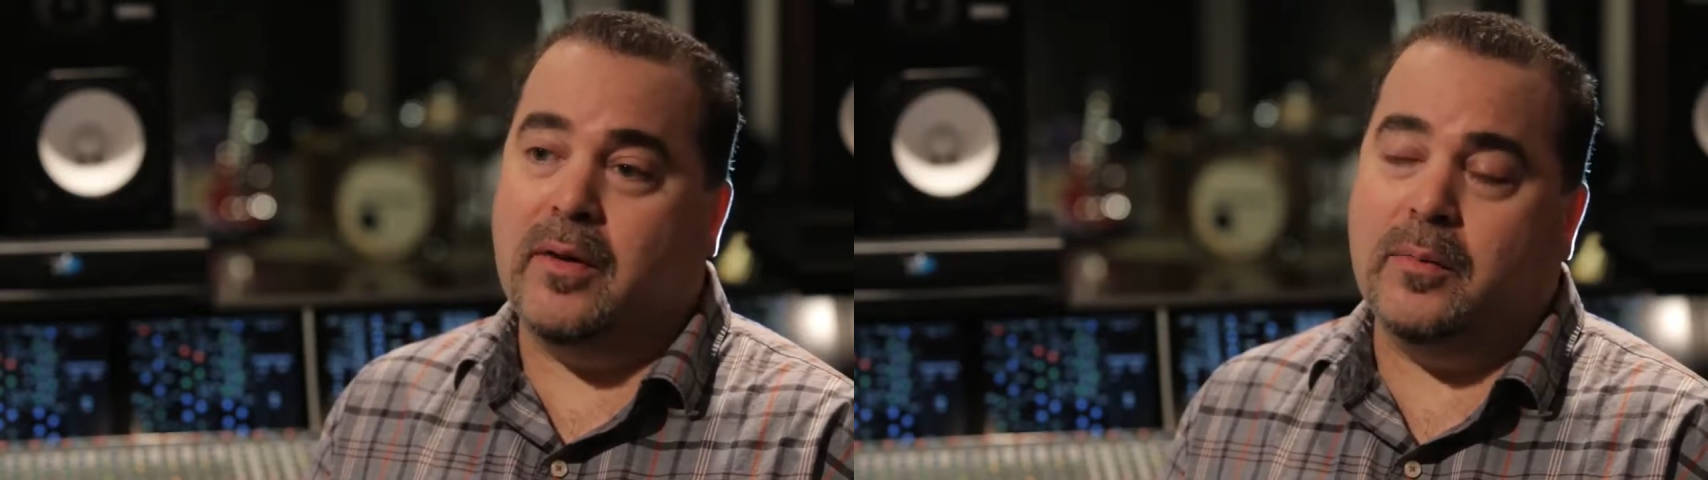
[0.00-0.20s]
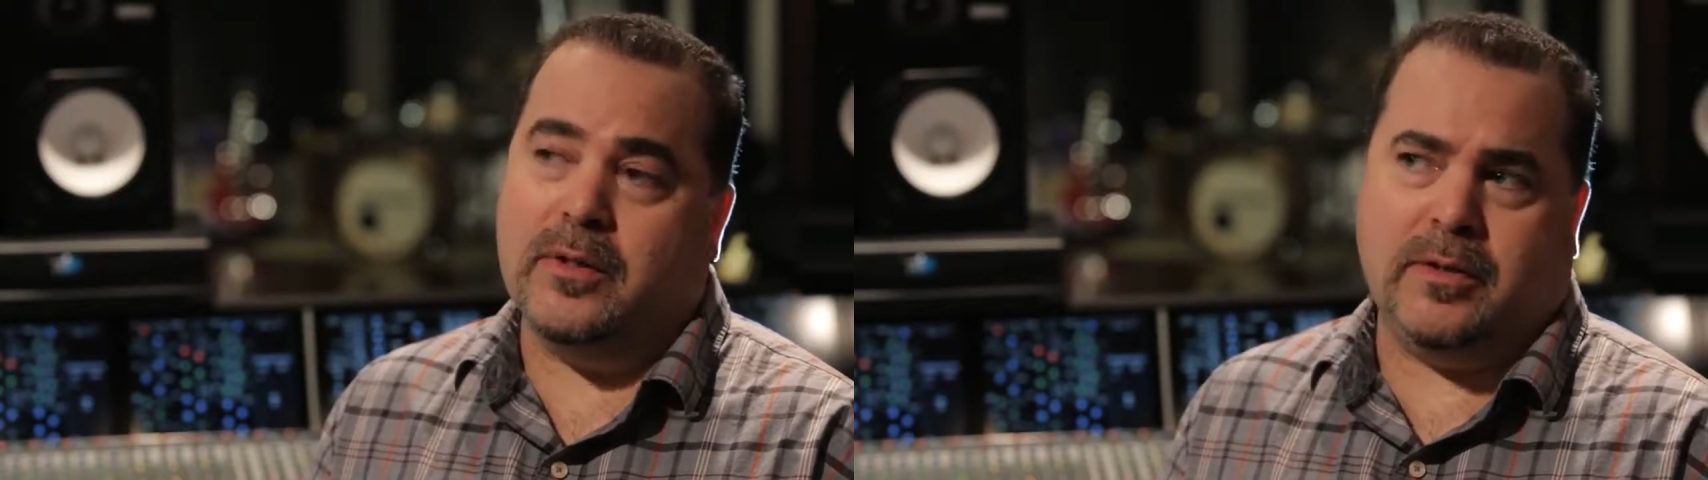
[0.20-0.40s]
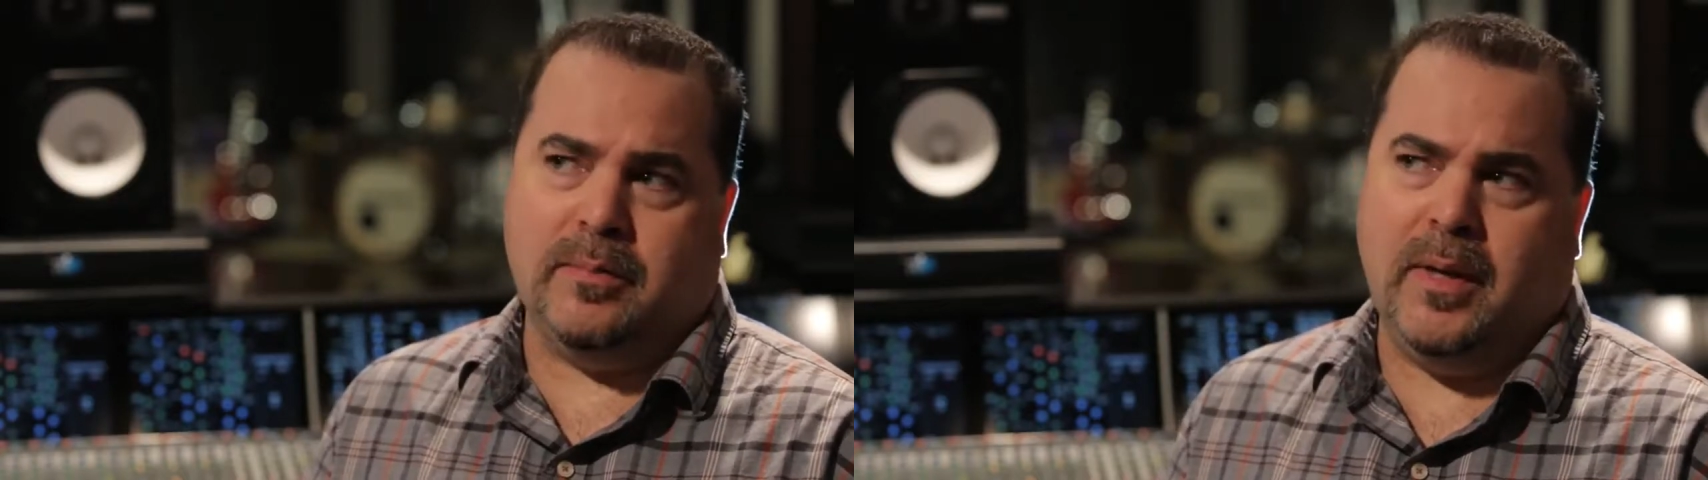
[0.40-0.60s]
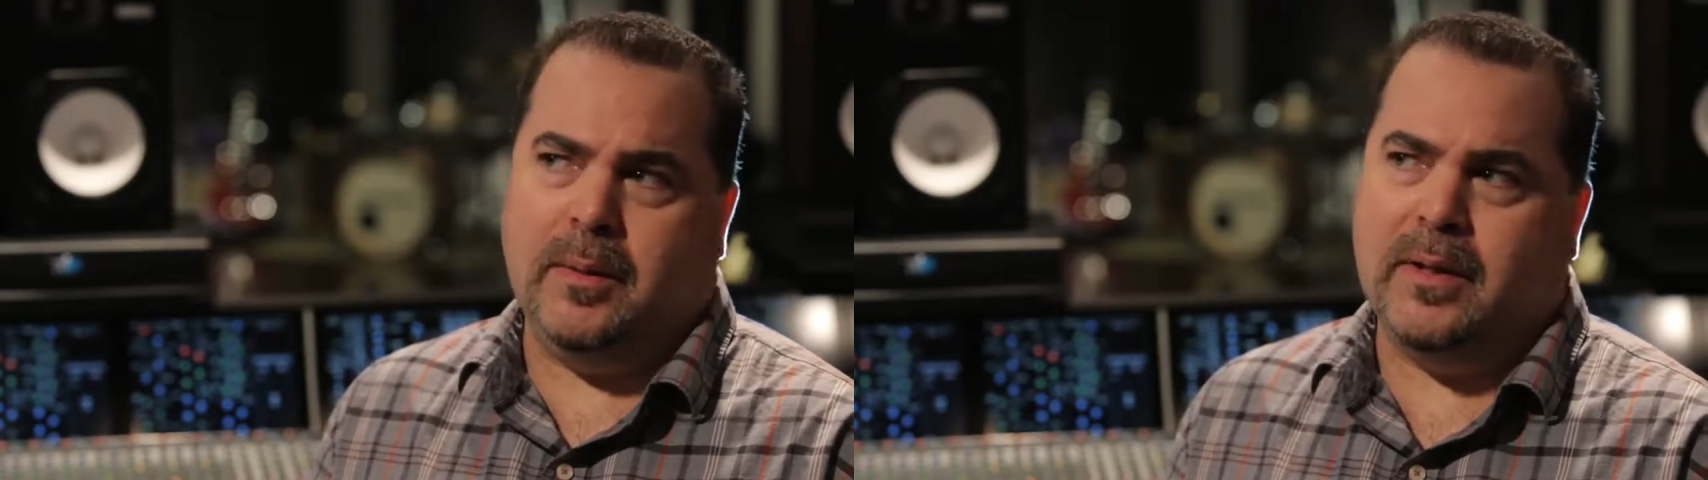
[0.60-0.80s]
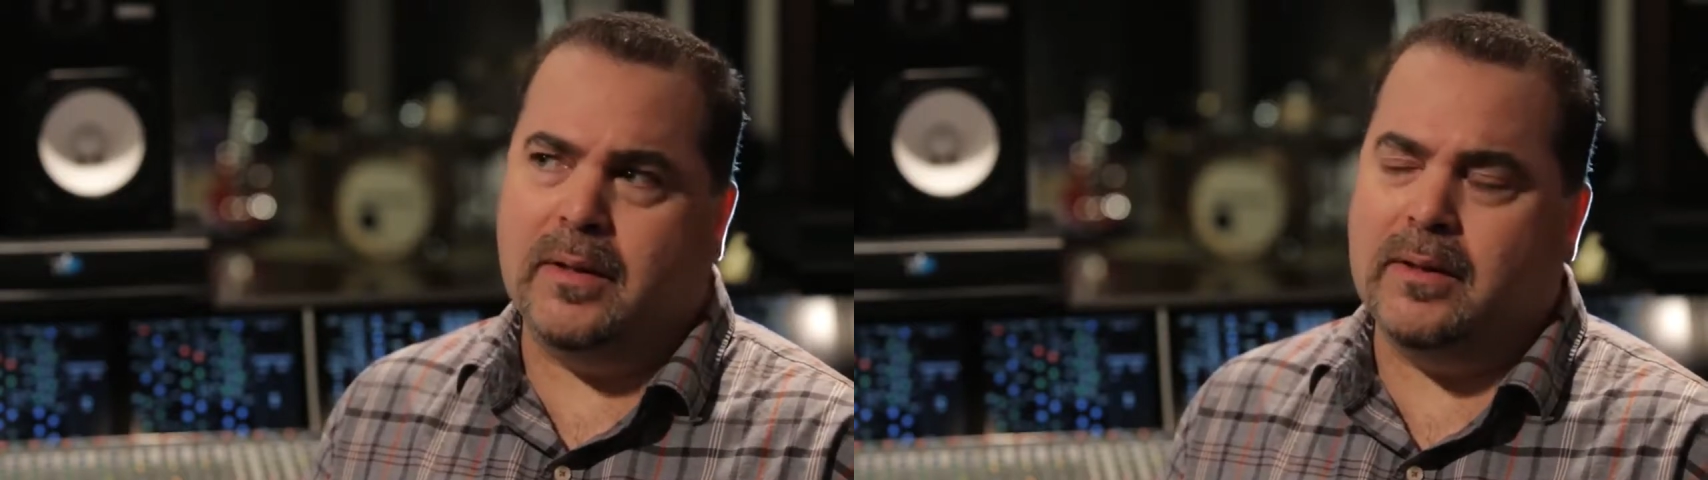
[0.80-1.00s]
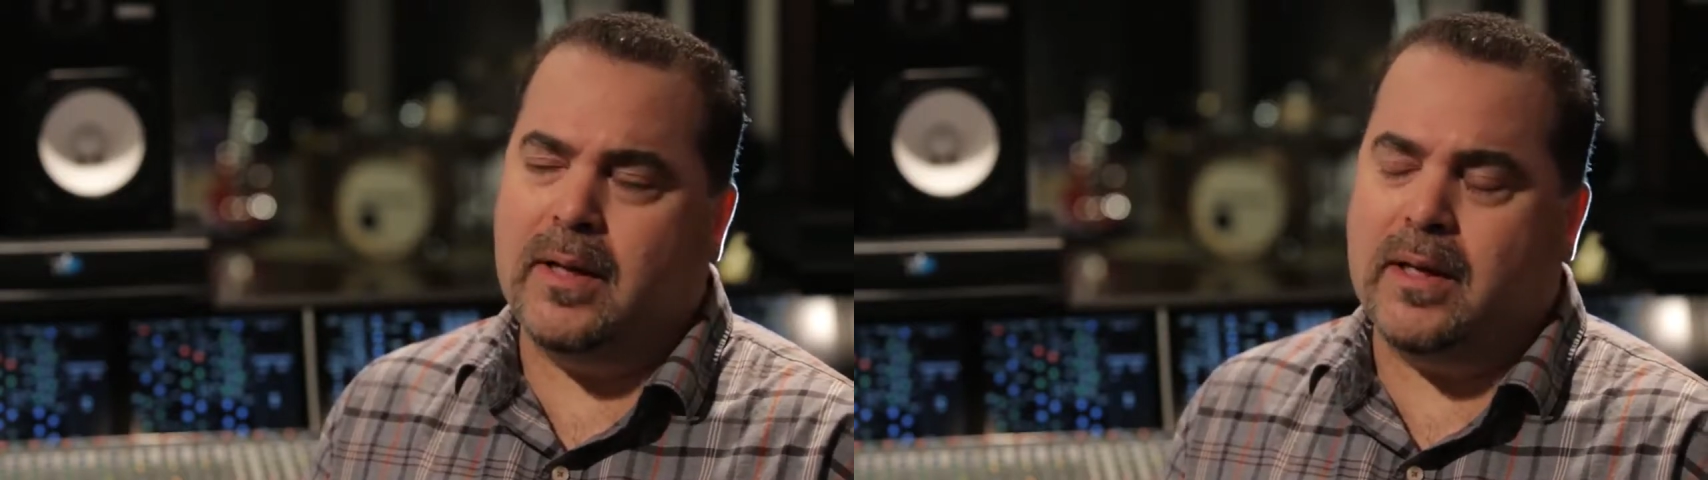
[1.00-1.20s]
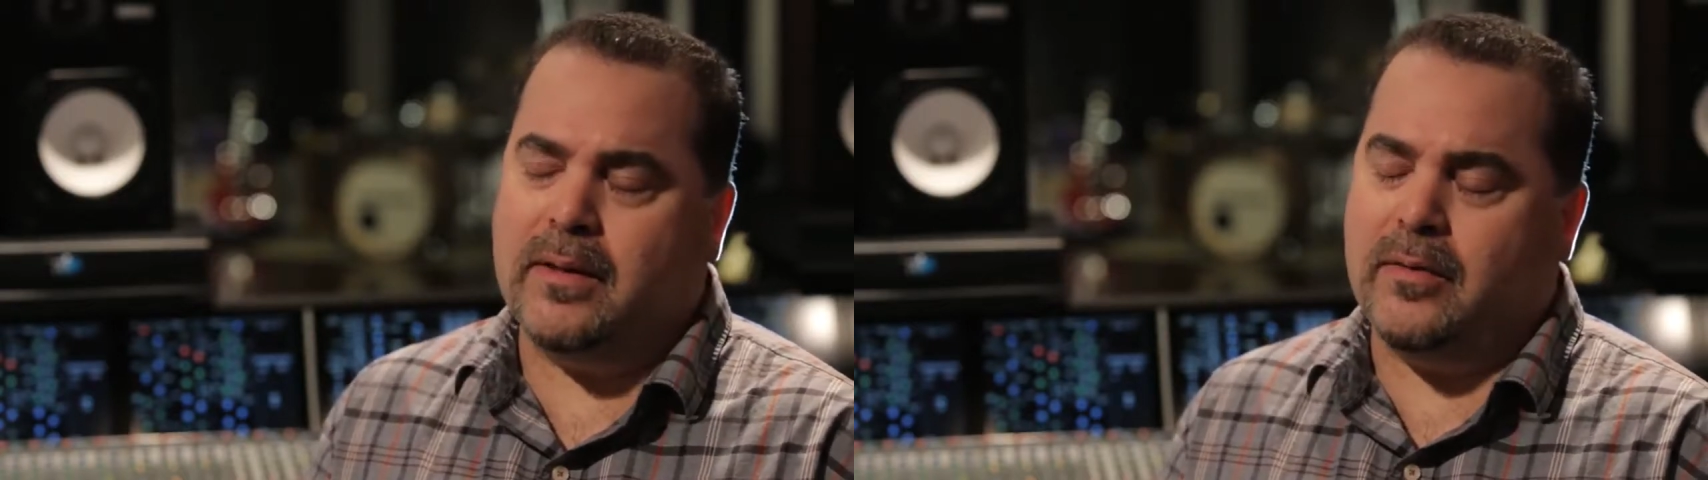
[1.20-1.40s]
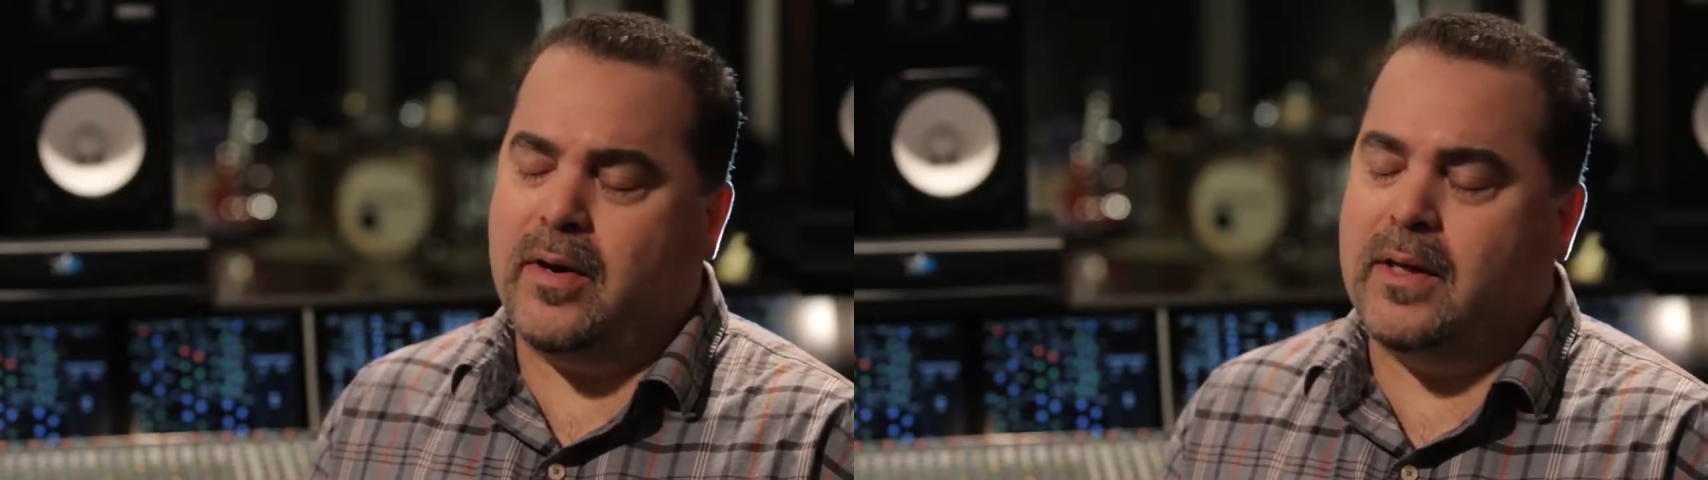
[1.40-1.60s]
I was maybe in
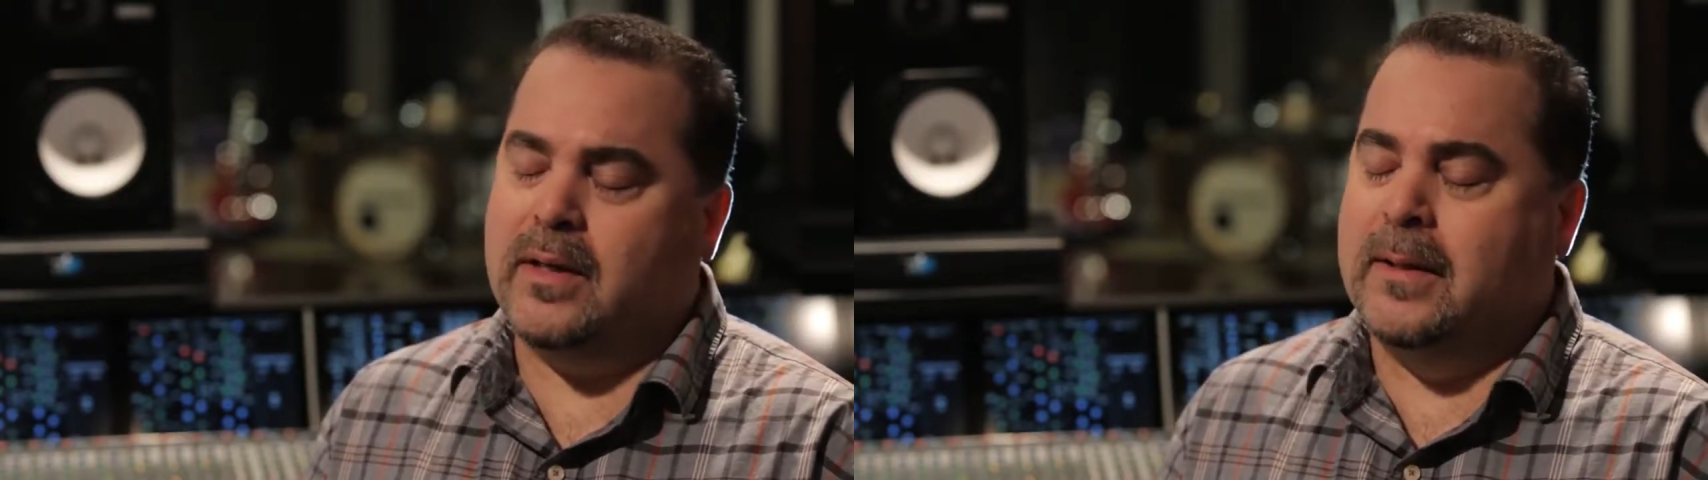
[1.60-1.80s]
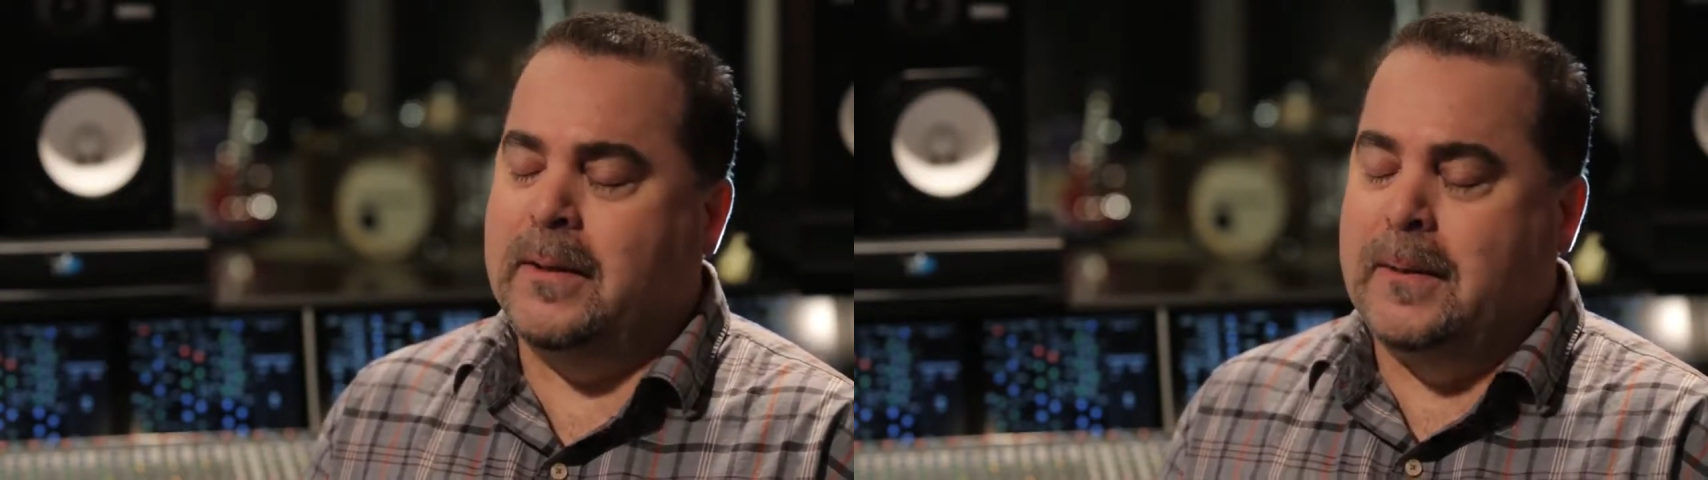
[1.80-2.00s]
ninth grade